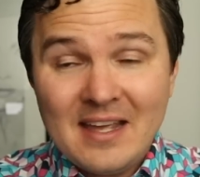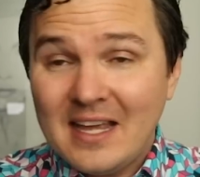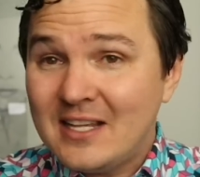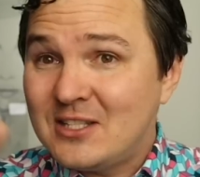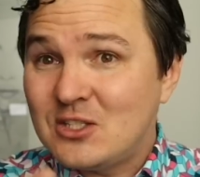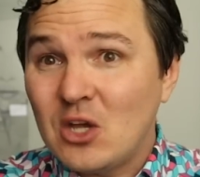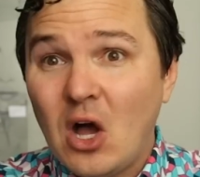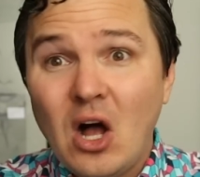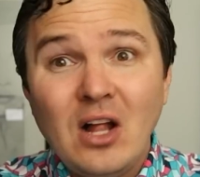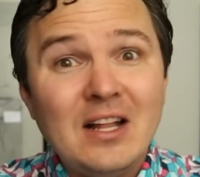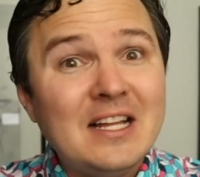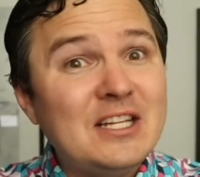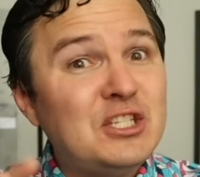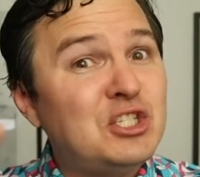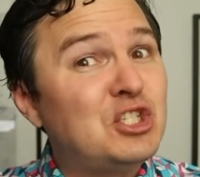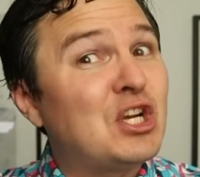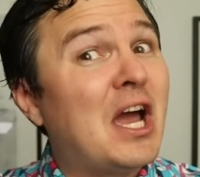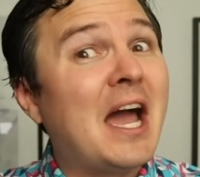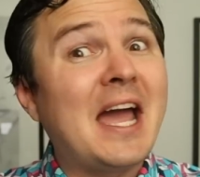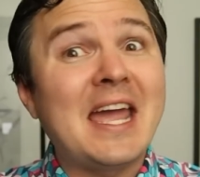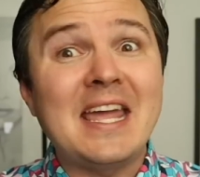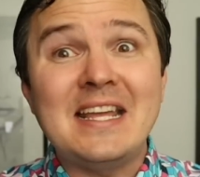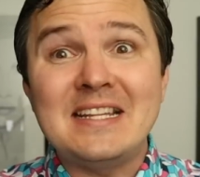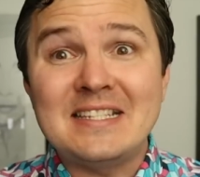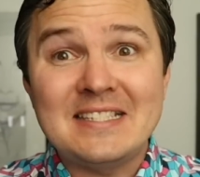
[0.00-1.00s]
it's all a
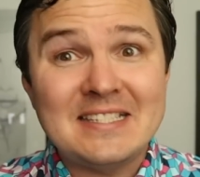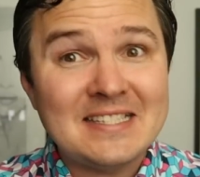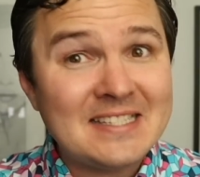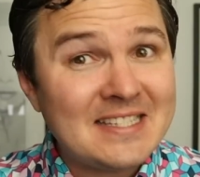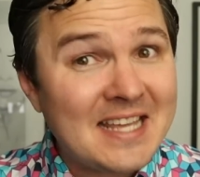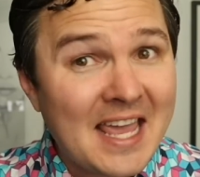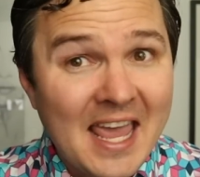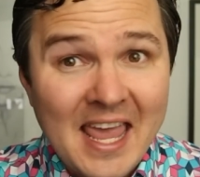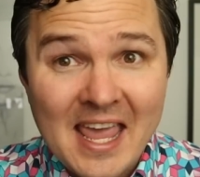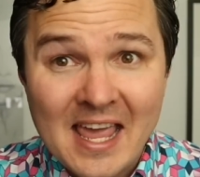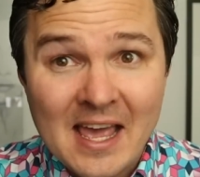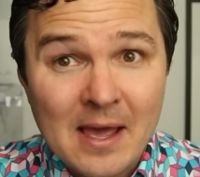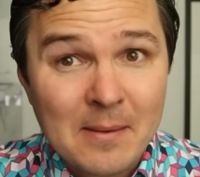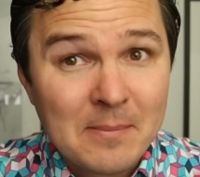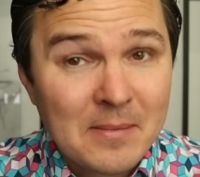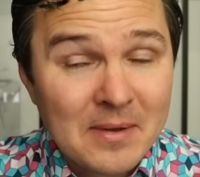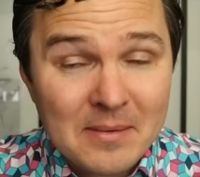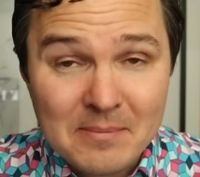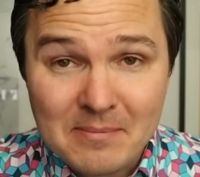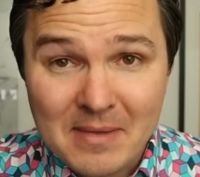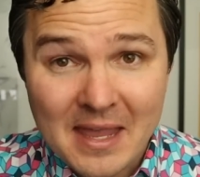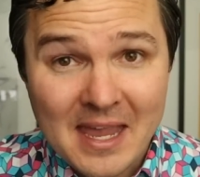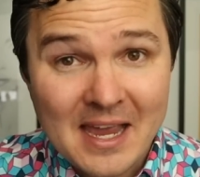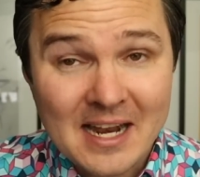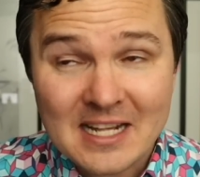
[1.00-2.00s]
giant
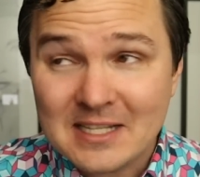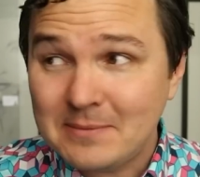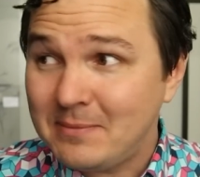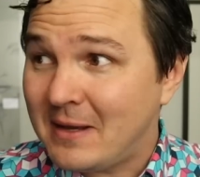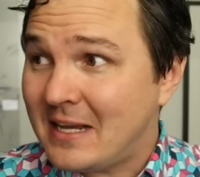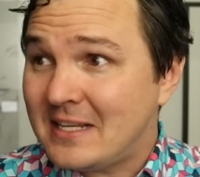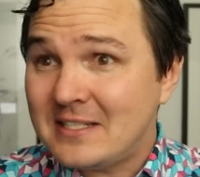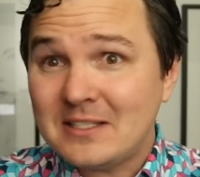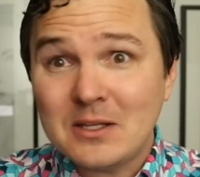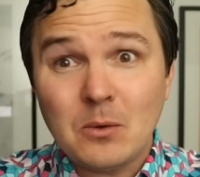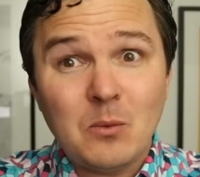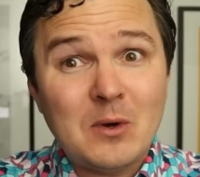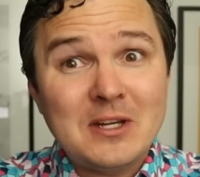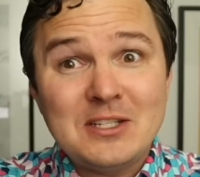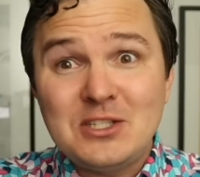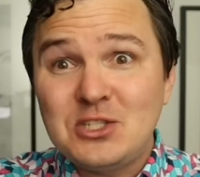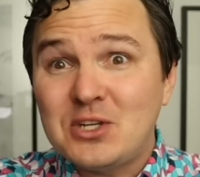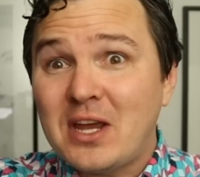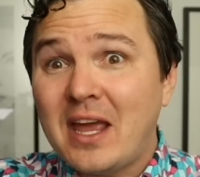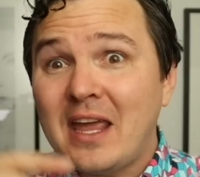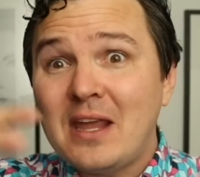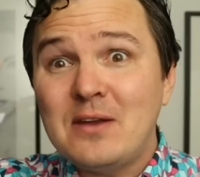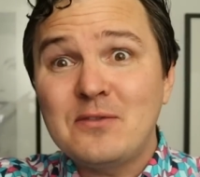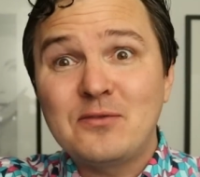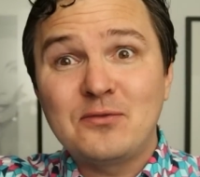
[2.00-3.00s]
scam, man. It's basically one
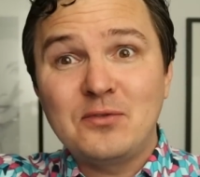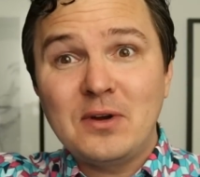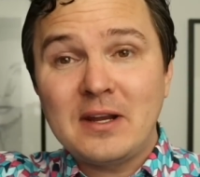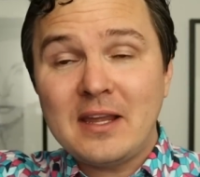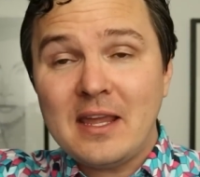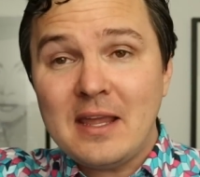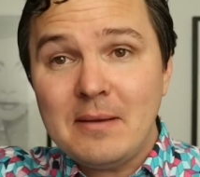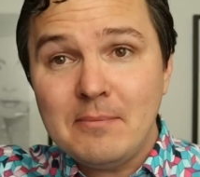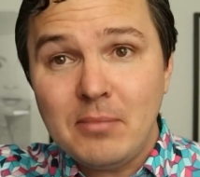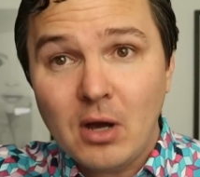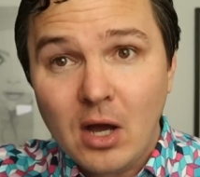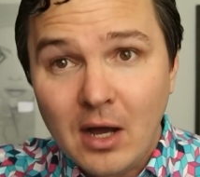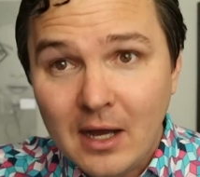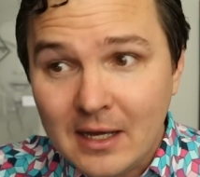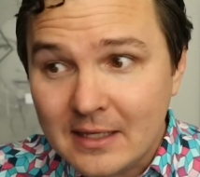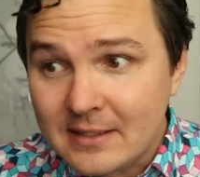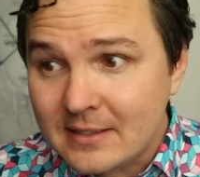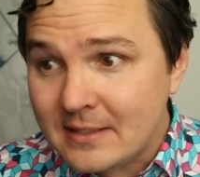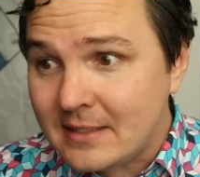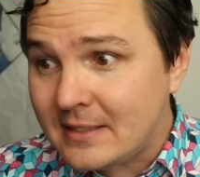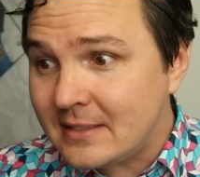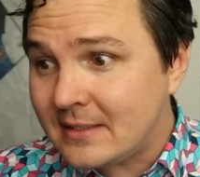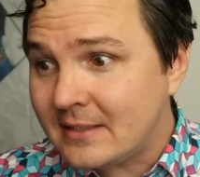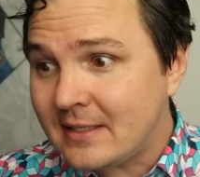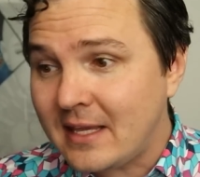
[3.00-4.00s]
giant freaking
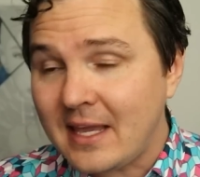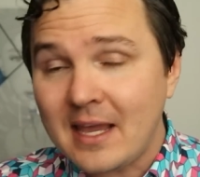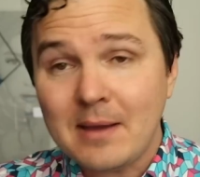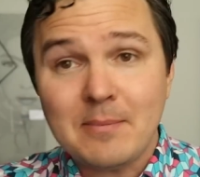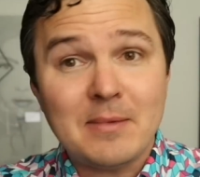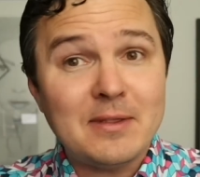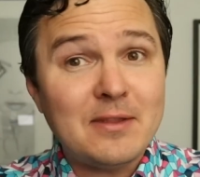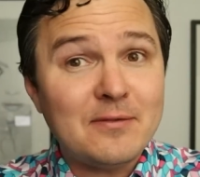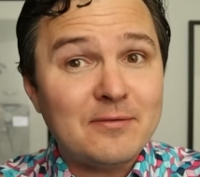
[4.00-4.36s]
Ponzi scheme.